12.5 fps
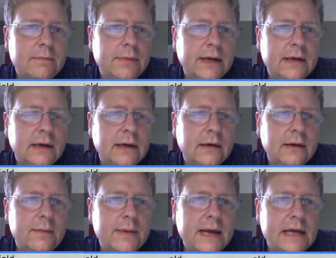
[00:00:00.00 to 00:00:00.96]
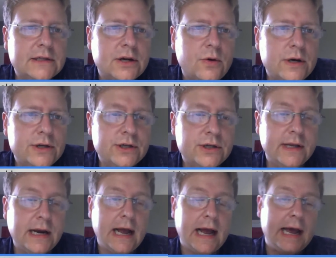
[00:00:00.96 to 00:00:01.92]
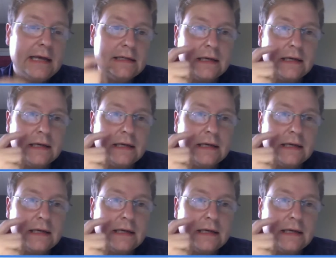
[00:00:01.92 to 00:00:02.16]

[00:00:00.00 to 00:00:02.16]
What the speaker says: But let me ask a question that I ask